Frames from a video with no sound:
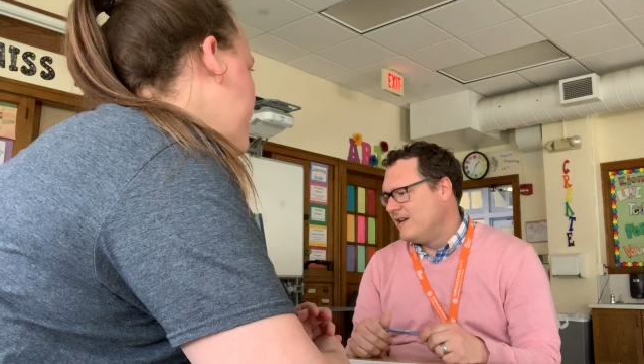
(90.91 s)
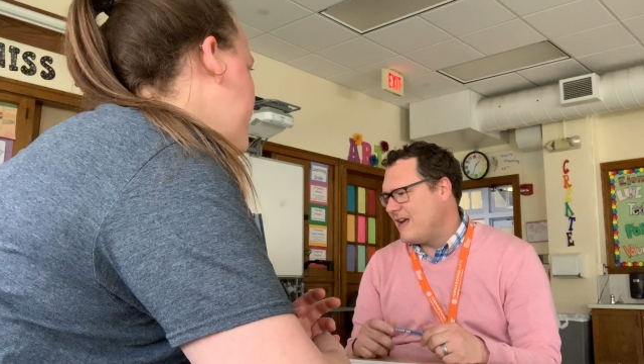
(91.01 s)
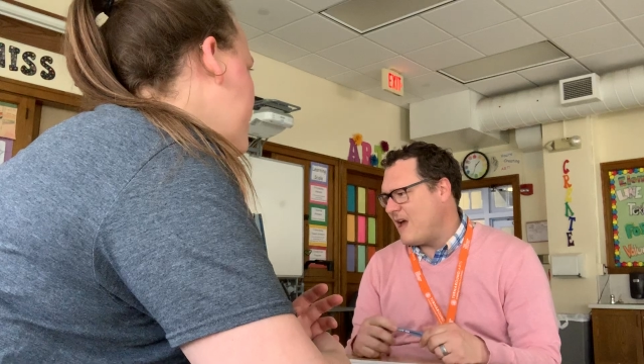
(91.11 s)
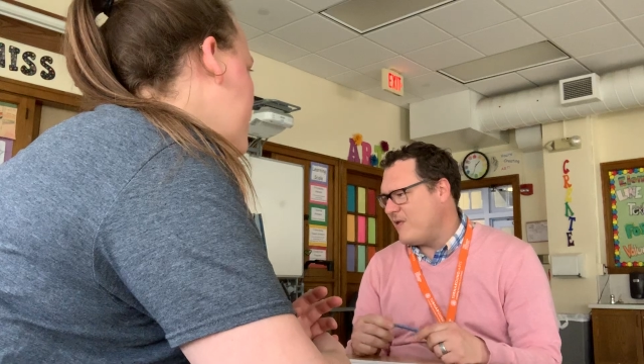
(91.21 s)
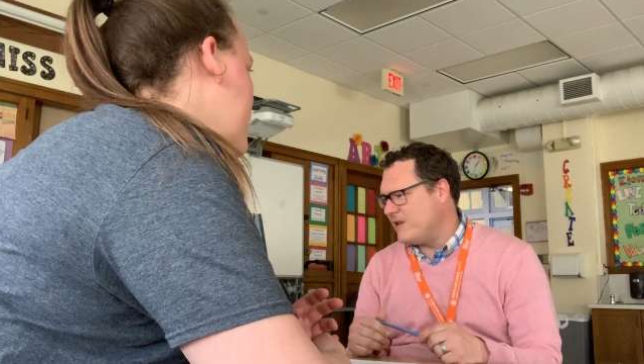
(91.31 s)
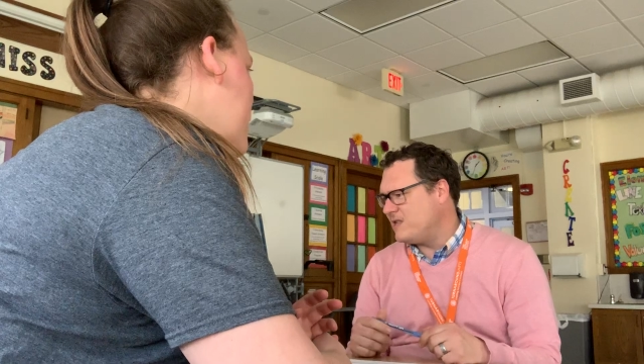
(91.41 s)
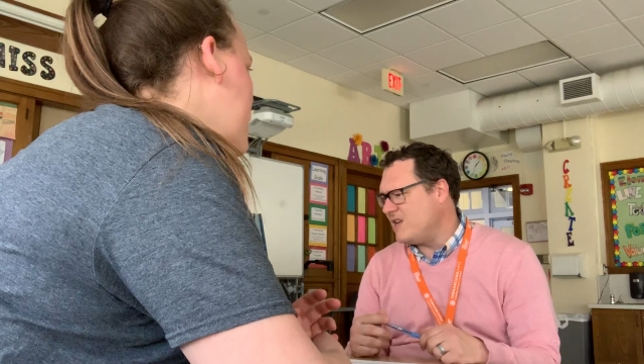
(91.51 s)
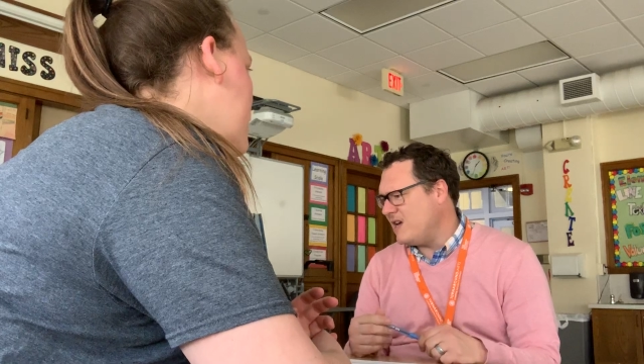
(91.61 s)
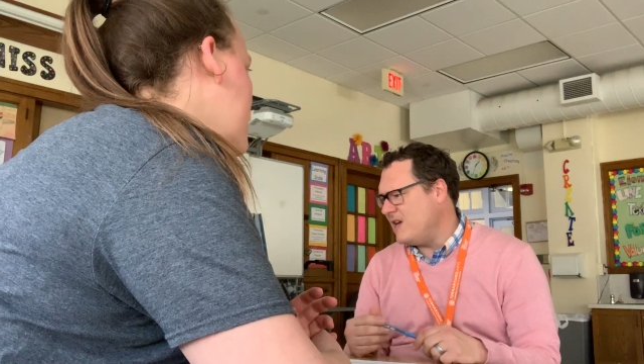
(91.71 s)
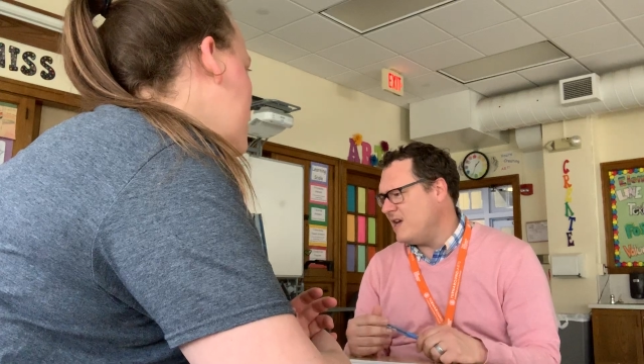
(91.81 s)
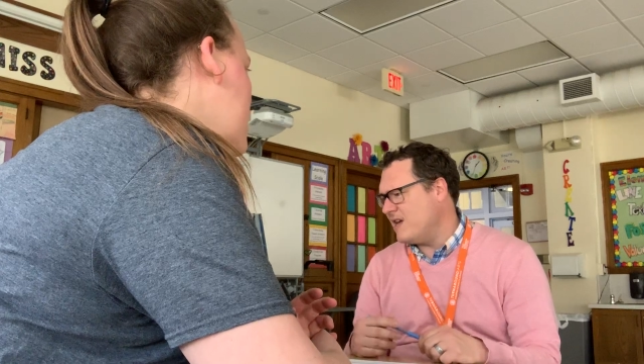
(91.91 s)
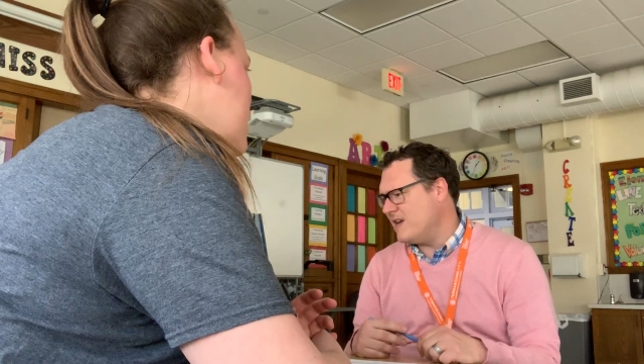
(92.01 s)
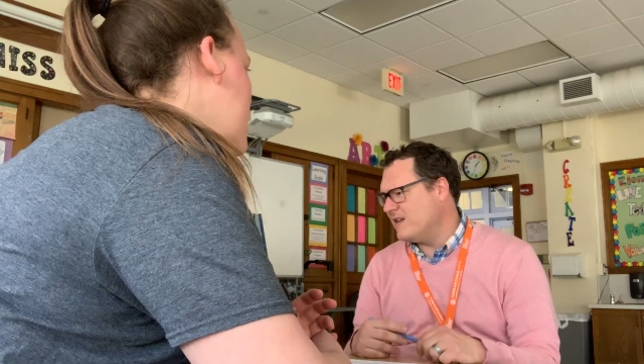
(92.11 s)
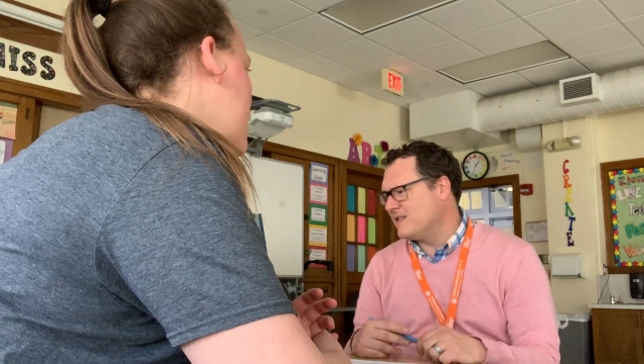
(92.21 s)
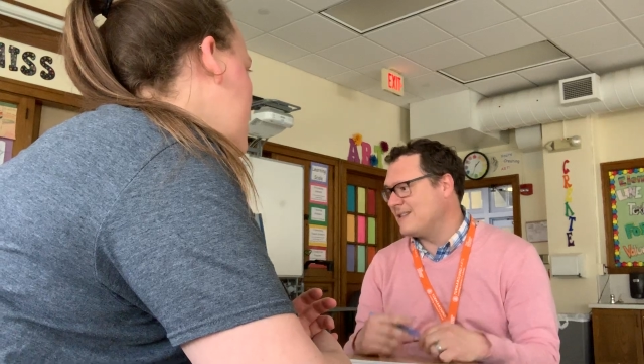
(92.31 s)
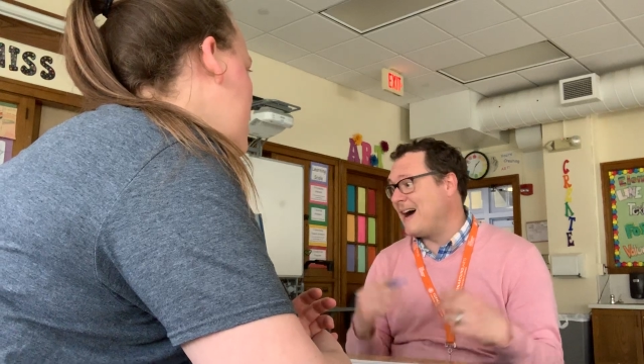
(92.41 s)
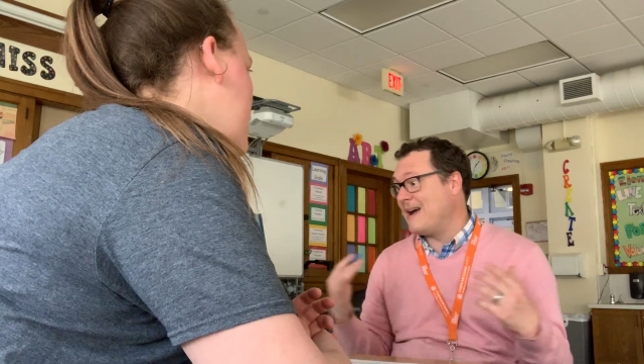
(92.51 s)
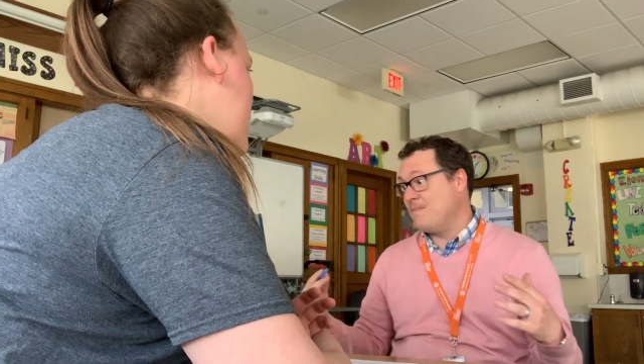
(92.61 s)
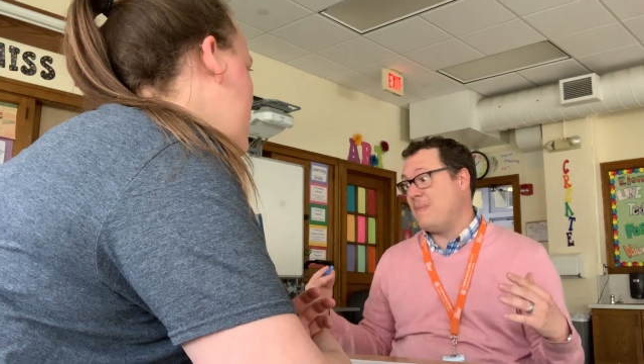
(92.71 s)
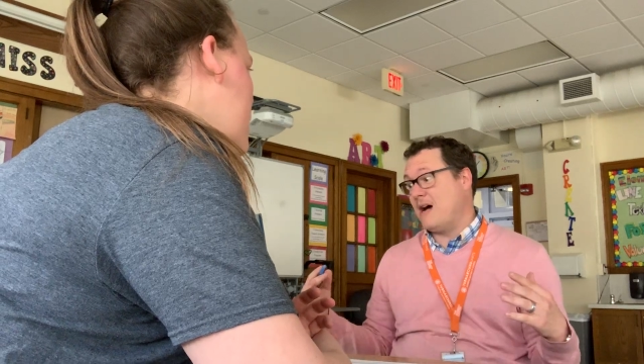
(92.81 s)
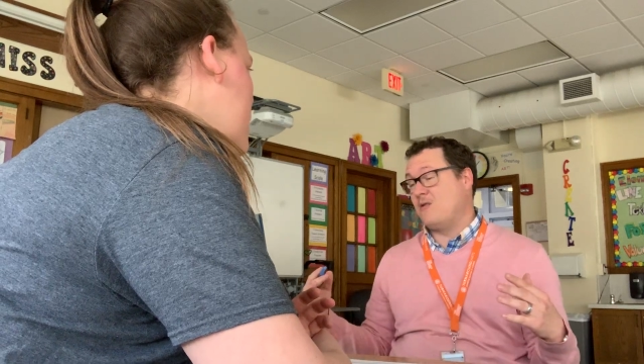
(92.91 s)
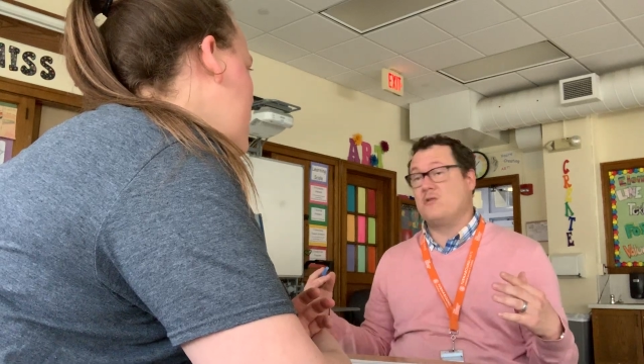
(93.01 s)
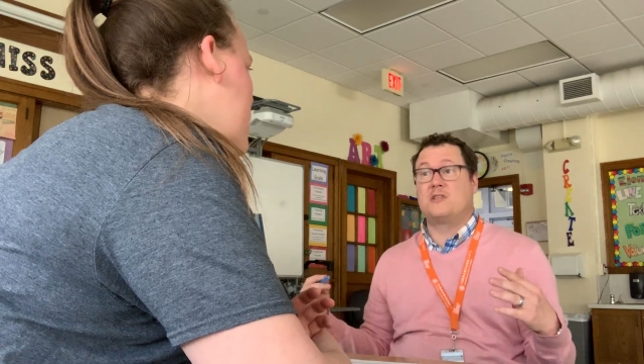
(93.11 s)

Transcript: And then T is time bound.